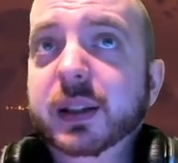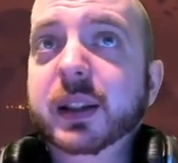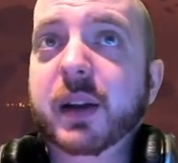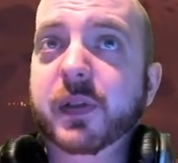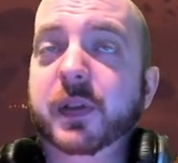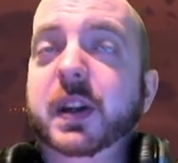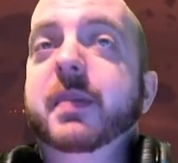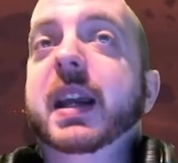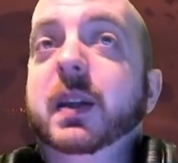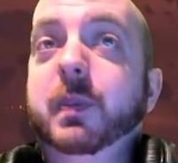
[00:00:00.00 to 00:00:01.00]
Every 15
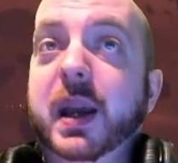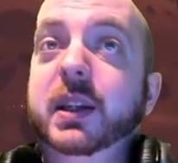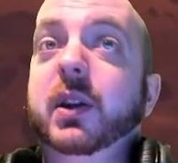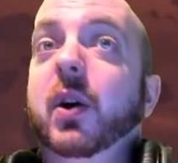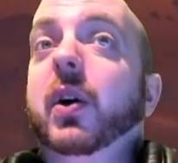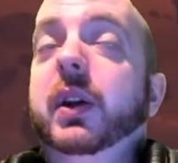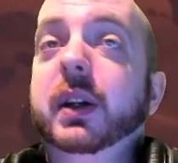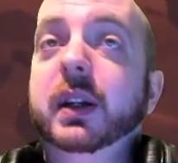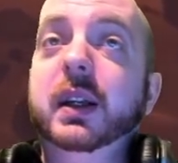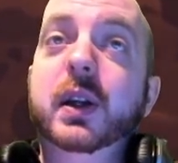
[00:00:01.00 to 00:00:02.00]
minutes based on,
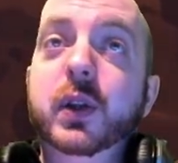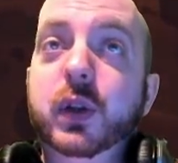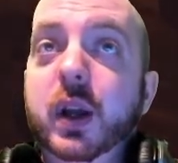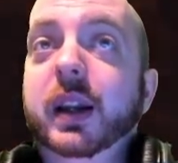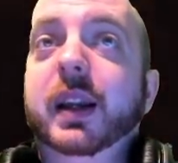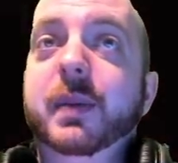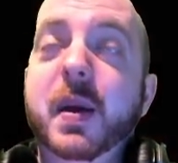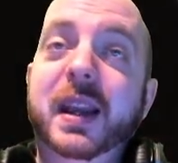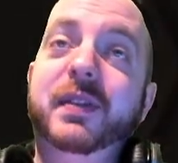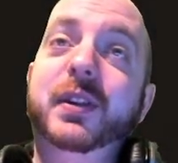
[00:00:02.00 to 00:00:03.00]
like,
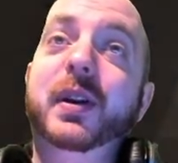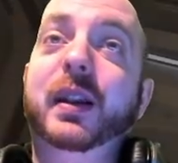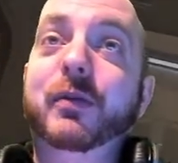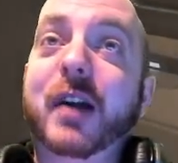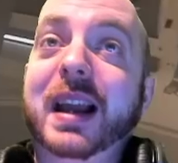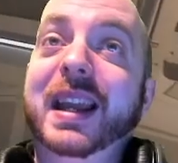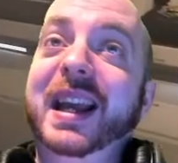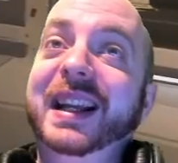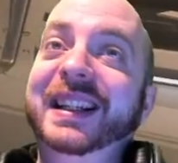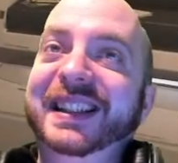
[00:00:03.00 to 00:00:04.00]
maybe it gives you a little
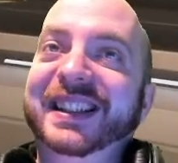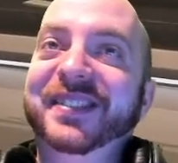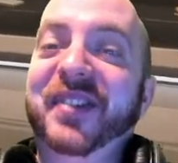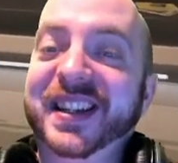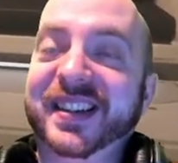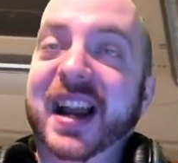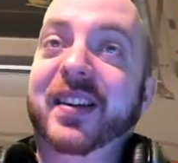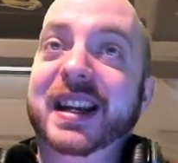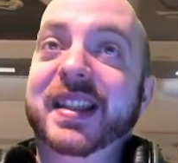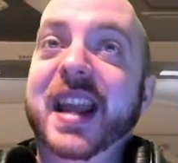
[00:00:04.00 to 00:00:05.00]
ranking based on how
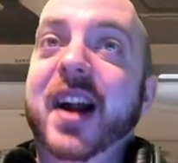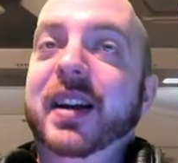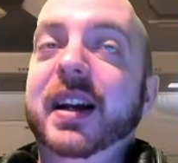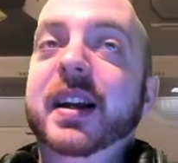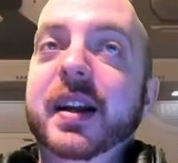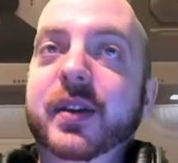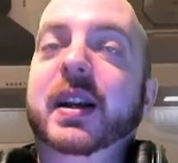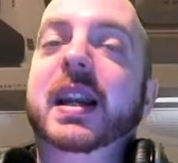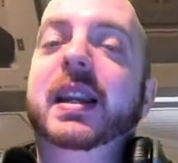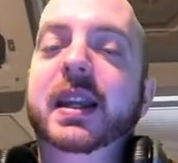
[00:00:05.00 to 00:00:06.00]
clean the area your
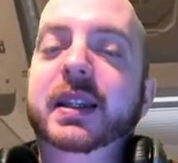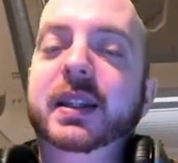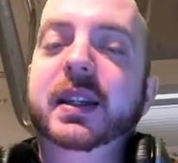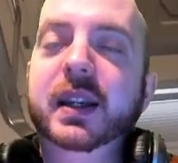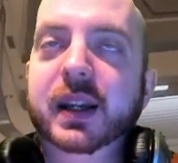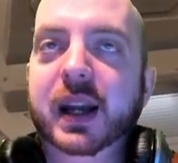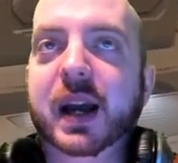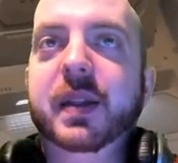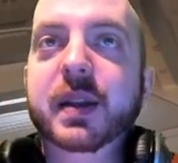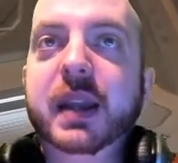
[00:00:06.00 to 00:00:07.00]
cleaning is.
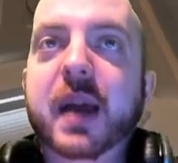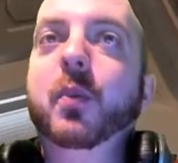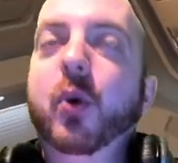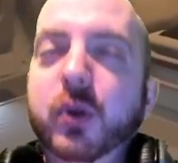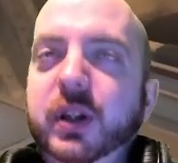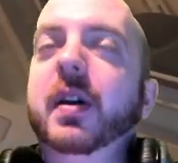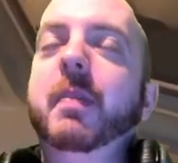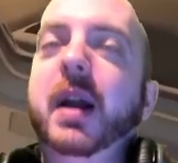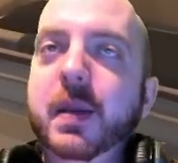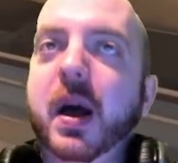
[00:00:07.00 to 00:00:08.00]
And you get more sort of like
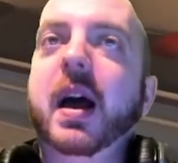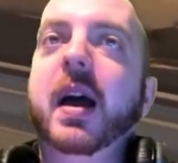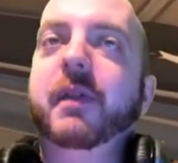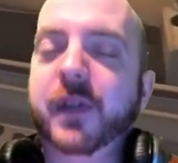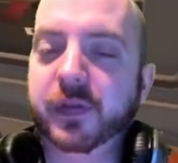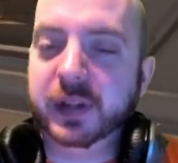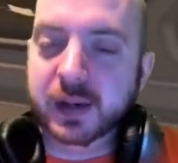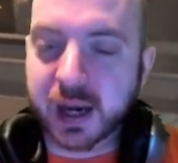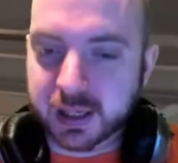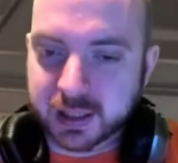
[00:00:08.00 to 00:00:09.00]
money per every 15
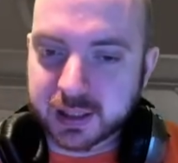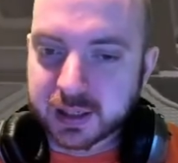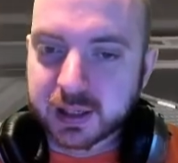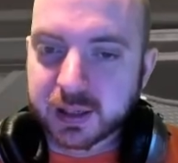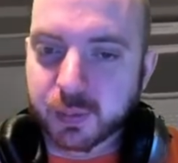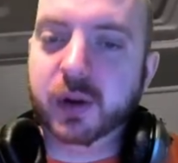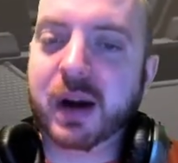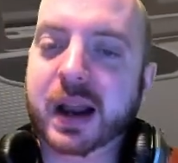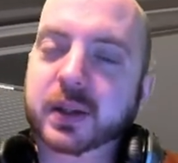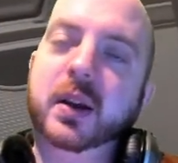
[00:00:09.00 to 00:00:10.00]
minutes while your
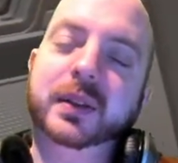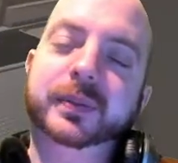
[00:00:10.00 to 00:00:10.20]
rank's high.